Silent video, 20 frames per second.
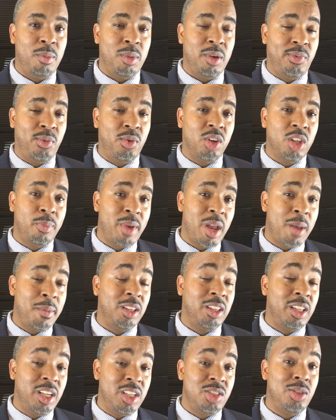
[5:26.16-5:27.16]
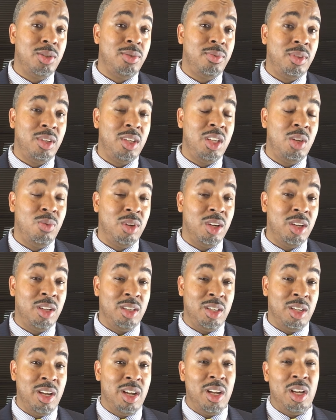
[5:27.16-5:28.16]
Before the payment of the issue fee, you want to
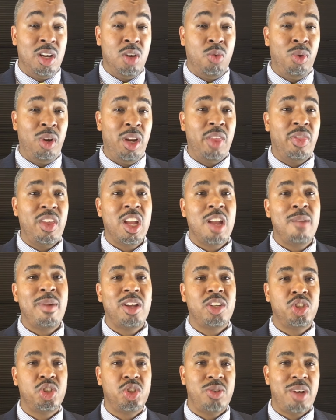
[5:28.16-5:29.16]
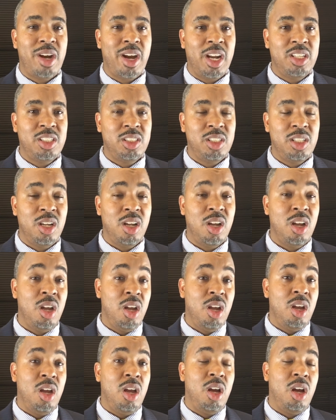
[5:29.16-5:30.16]
really think about your strategy.
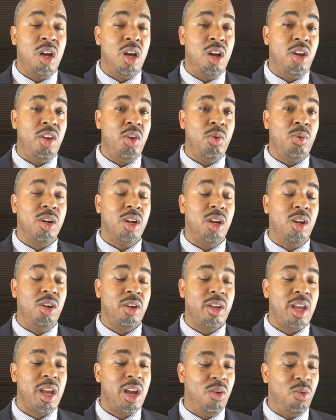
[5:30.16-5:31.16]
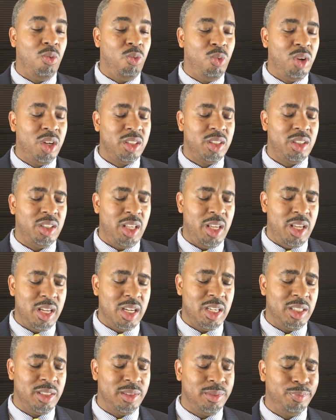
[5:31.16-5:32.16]
You want to look at what do
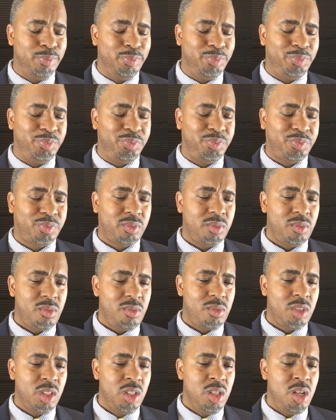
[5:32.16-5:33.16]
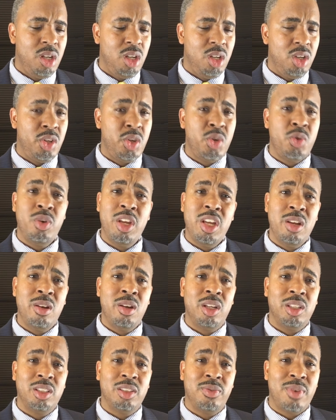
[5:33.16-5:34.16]
you need
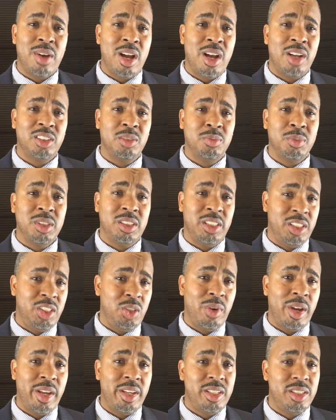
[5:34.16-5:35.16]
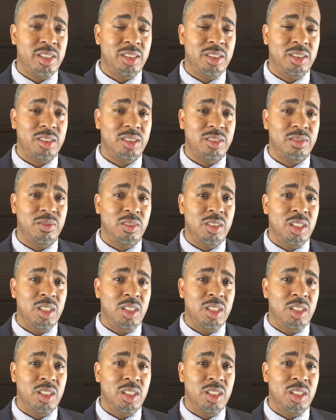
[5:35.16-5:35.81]
to file some continuations